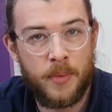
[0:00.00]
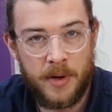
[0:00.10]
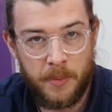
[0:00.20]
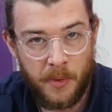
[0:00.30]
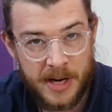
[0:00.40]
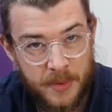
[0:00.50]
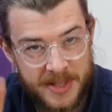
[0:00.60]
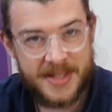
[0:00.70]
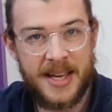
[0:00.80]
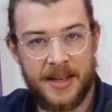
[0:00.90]
with him, where he would
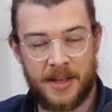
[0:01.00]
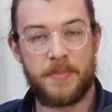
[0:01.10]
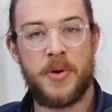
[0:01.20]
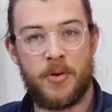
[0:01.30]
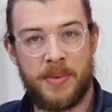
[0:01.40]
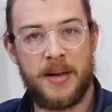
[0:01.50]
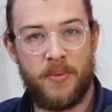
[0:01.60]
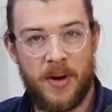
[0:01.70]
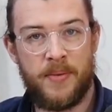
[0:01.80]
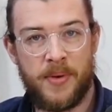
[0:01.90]
sit at the computer playing
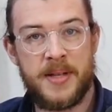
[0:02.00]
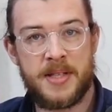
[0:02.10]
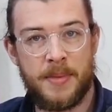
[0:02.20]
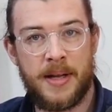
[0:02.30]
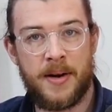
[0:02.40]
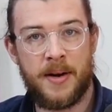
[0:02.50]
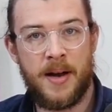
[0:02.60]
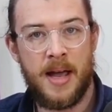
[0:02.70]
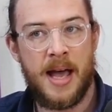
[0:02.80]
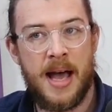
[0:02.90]
Flight Simulator,
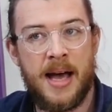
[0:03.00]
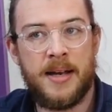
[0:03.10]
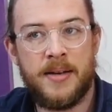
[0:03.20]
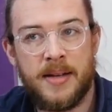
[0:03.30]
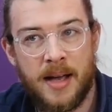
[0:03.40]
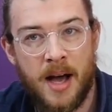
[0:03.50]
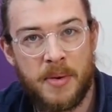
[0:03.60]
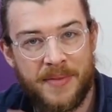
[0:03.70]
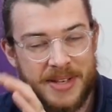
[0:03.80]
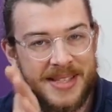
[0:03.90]
and I
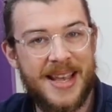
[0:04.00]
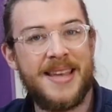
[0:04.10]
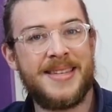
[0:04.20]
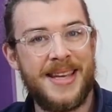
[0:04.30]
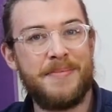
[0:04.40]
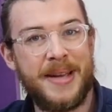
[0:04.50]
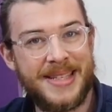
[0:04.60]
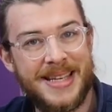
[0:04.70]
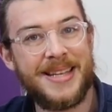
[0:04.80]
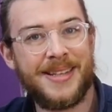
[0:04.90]
would have to sit in my
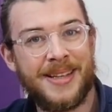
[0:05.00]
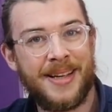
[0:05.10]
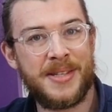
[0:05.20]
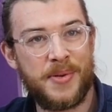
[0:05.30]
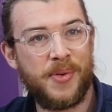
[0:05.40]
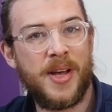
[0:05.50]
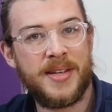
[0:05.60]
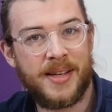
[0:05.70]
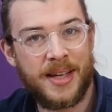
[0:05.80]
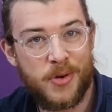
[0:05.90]
seat because he'd fly
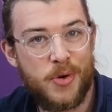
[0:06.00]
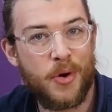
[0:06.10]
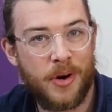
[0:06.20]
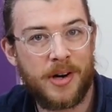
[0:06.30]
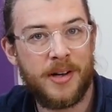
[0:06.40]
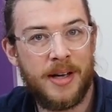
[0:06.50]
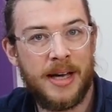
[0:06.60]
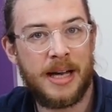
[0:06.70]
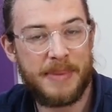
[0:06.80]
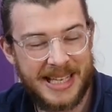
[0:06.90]
to like New York,
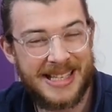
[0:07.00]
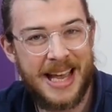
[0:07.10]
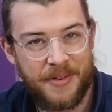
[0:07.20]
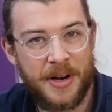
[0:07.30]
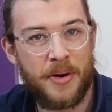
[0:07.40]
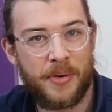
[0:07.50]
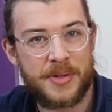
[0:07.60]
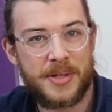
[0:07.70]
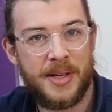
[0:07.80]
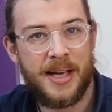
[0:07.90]
and it'd be like 7
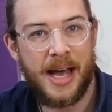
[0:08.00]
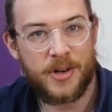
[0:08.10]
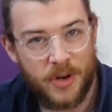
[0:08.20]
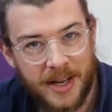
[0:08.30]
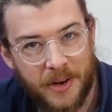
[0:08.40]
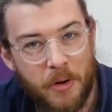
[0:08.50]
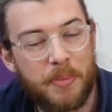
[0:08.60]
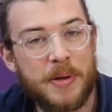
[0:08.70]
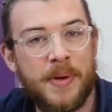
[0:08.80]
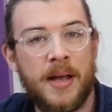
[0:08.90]
hours, and I'd try and get up,
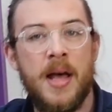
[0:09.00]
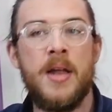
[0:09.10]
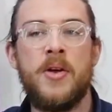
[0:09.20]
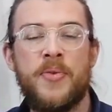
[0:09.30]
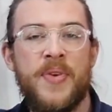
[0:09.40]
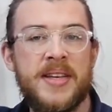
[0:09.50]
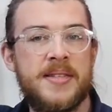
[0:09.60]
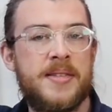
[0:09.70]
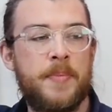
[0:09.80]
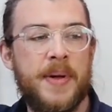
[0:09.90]
and he'd be like, "No, the
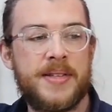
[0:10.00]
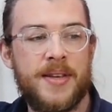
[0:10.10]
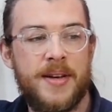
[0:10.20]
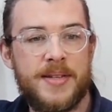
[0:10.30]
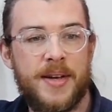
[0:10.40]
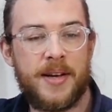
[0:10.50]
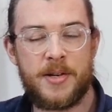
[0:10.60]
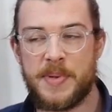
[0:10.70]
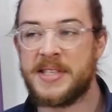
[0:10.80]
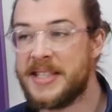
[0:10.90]
fasten seatbelt sign's on," and
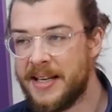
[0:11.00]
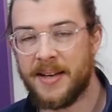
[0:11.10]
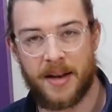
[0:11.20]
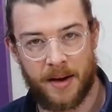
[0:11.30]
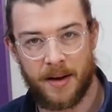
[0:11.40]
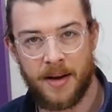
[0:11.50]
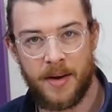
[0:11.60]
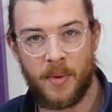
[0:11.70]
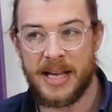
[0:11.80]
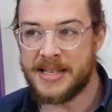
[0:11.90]
I'd be sitting there
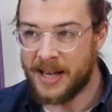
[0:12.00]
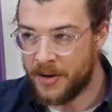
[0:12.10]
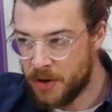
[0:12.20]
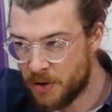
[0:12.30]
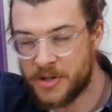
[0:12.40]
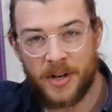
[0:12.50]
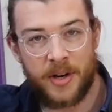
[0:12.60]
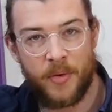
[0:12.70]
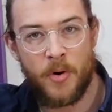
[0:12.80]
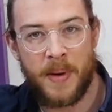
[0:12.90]
while he's on the other side of
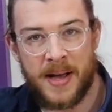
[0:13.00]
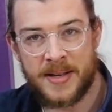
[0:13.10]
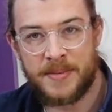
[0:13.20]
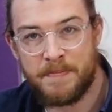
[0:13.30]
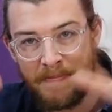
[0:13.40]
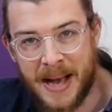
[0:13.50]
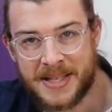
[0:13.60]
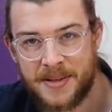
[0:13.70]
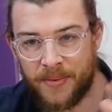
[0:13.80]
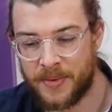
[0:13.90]
the room at his
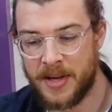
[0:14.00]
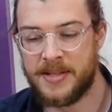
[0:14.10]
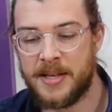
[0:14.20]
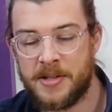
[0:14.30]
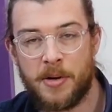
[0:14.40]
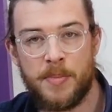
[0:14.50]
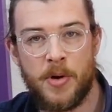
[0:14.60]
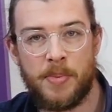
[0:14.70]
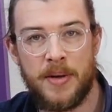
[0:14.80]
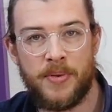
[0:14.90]
massive desktop
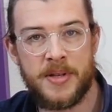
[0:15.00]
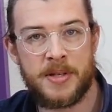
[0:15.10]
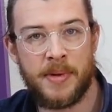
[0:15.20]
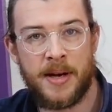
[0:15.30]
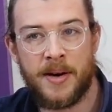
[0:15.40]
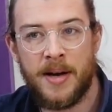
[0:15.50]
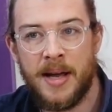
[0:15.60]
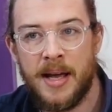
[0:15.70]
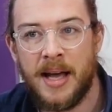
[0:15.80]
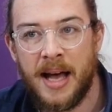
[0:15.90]
computer playing Flight Simulator.
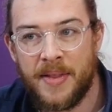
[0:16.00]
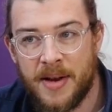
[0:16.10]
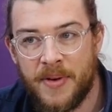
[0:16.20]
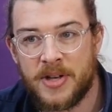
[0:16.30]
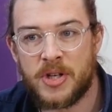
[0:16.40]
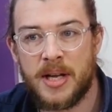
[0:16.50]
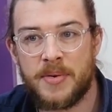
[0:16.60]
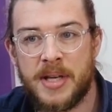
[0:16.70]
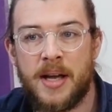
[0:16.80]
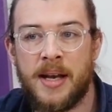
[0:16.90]
And then eventually I
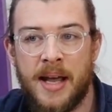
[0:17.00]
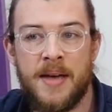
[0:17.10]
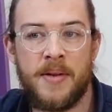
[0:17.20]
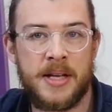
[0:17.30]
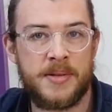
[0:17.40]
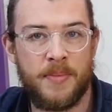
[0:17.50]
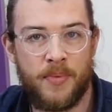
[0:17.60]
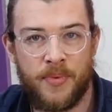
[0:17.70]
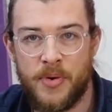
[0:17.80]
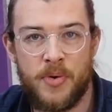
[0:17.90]
was like, "Can I get like
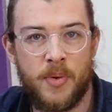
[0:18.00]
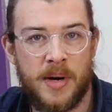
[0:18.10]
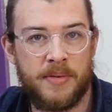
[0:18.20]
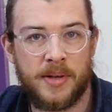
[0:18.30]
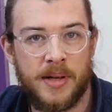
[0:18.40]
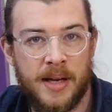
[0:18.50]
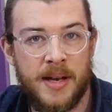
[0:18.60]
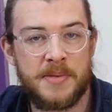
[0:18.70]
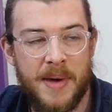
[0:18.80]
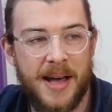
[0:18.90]
some food or whatever?" And
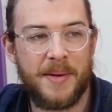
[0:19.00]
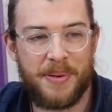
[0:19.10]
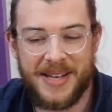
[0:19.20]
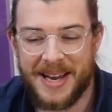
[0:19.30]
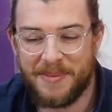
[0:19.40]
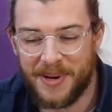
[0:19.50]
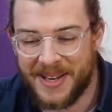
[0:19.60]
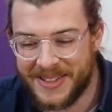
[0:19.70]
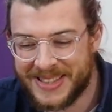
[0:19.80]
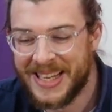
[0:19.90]
his ma came
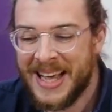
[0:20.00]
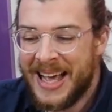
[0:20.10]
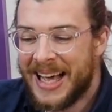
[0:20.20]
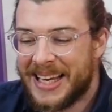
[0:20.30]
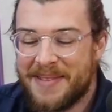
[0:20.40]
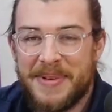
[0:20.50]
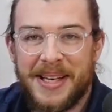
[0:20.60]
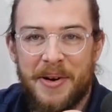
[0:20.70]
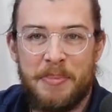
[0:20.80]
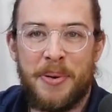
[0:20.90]
around and gave me a
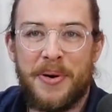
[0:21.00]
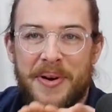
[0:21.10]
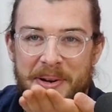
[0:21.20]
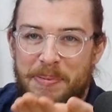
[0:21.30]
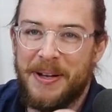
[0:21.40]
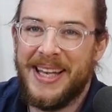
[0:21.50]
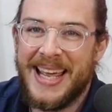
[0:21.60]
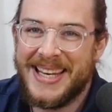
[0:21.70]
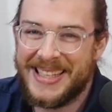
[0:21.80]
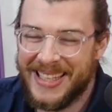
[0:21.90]
load of butter on a
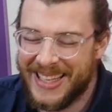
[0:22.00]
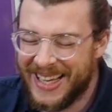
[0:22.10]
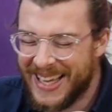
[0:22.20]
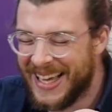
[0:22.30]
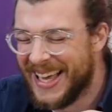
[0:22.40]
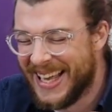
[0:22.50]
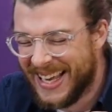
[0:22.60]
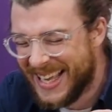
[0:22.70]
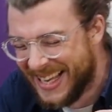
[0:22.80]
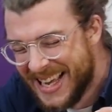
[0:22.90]
plate.
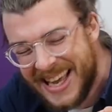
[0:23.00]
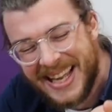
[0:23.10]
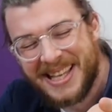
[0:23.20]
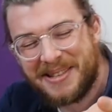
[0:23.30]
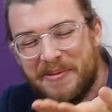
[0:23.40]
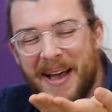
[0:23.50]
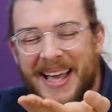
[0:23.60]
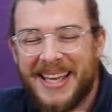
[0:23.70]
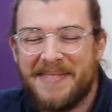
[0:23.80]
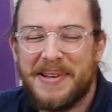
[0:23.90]
His ma
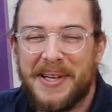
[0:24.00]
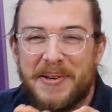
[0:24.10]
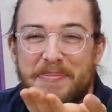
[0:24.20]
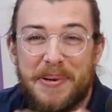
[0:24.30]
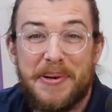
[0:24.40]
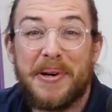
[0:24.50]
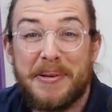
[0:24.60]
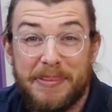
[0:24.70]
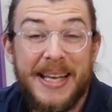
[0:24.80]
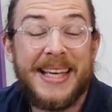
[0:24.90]
gave me a load of butter on
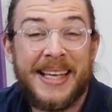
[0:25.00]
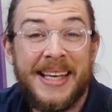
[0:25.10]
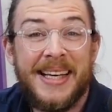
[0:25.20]
a plate.